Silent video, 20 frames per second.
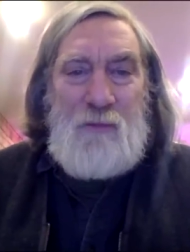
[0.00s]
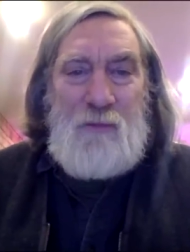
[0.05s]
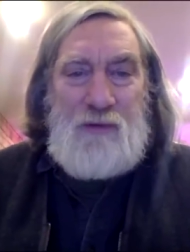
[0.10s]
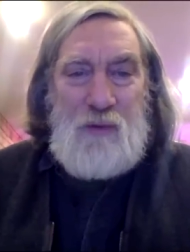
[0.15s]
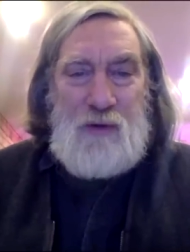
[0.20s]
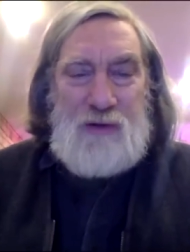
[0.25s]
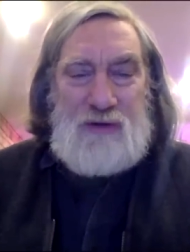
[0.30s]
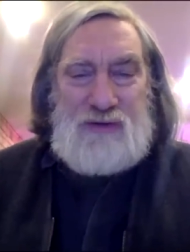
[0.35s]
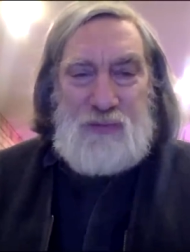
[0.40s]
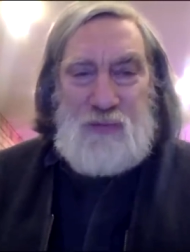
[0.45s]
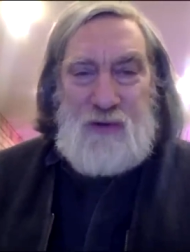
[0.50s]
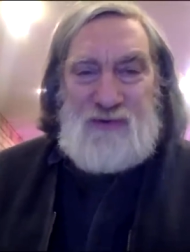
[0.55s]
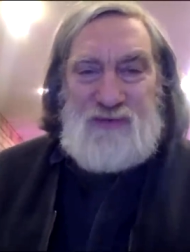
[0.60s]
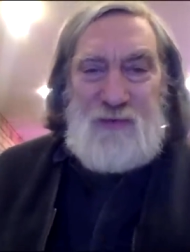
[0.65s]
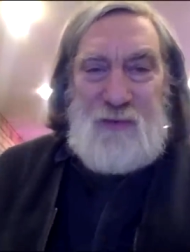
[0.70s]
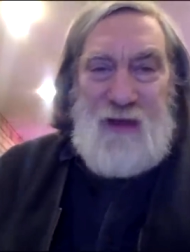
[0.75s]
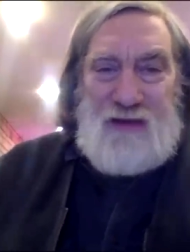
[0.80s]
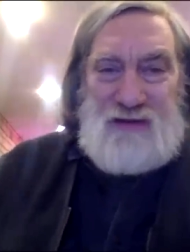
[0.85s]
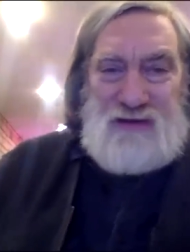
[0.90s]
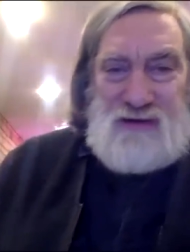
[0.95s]
farm in
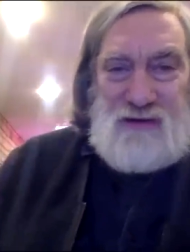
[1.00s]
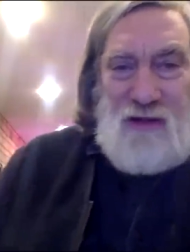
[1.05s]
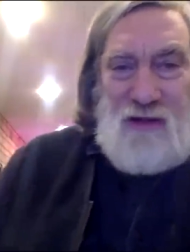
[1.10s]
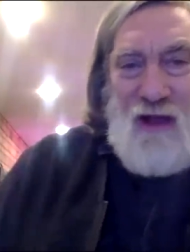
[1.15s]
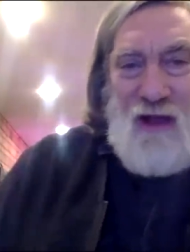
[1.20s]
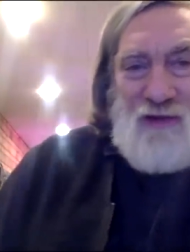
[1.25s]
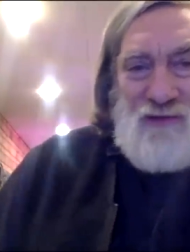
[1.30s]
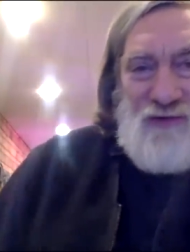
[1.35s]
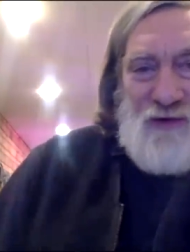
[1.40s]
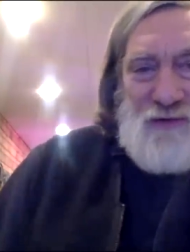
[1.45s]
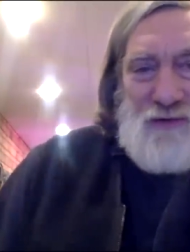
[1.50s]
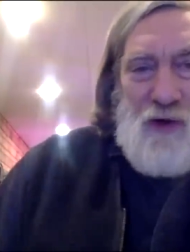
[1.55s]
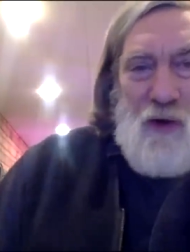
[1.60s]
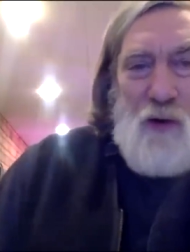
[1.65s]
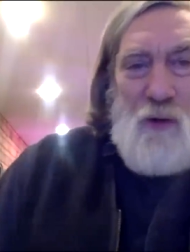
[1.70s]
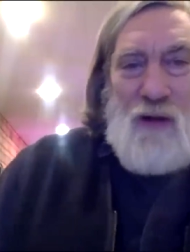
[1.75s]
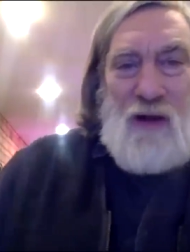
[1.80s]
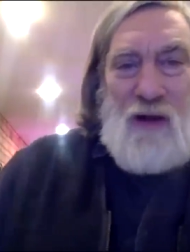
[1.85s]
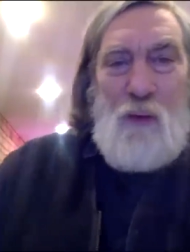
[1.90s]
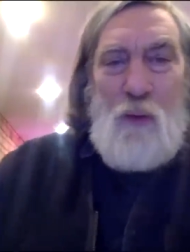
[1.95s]
which we
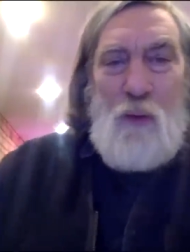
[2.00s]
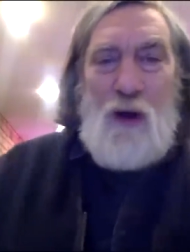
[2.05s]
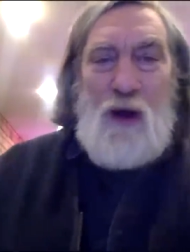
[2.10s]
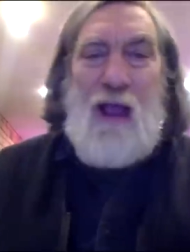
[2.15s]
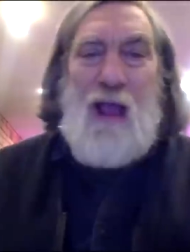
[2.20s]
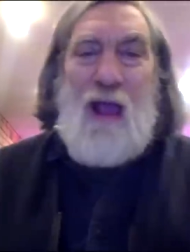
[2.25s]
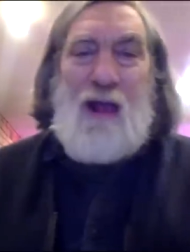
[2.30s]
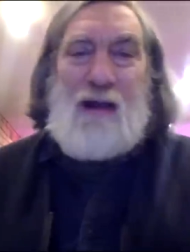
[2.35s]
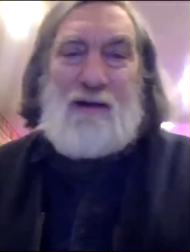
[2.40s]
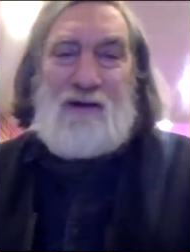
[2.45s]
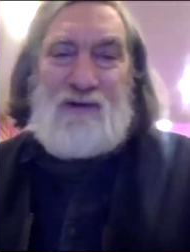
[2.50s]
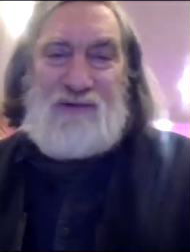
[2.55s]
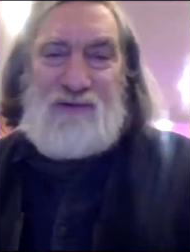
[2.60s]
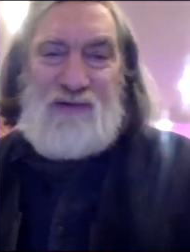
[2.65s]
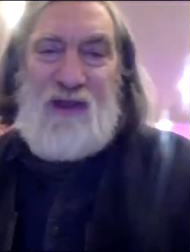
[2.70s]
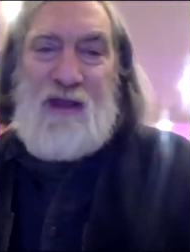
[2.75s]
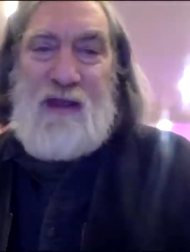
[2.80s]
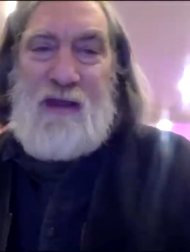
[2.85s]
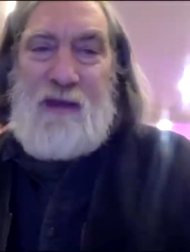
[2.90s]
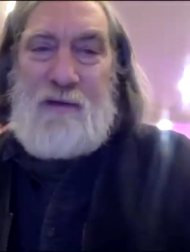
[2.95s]
specialize in growing
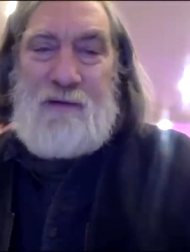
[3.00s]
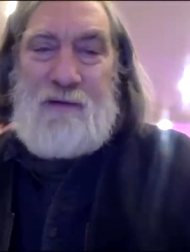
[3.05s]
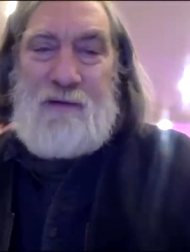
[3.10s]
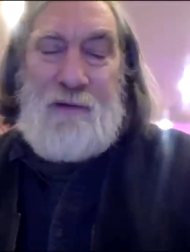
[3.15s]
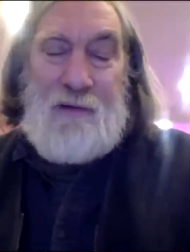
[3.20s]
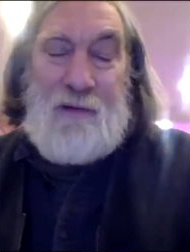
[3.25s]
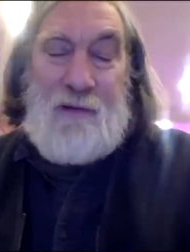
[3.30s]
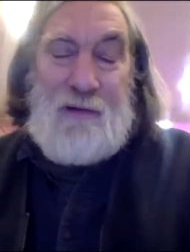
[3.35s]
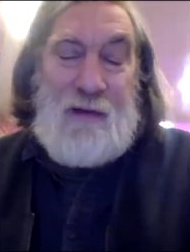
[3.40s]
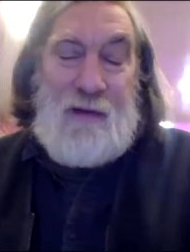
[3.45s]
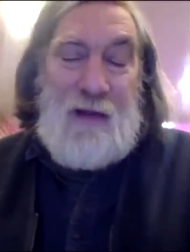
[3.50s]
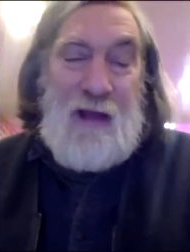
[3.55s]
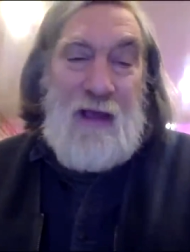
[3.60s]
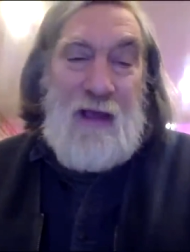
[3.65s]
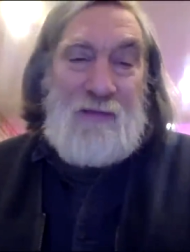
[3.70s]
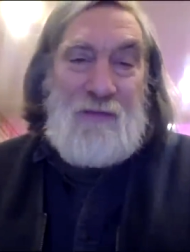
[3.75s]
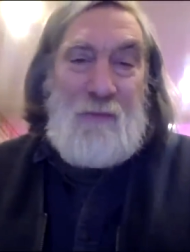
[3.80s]
organic seed.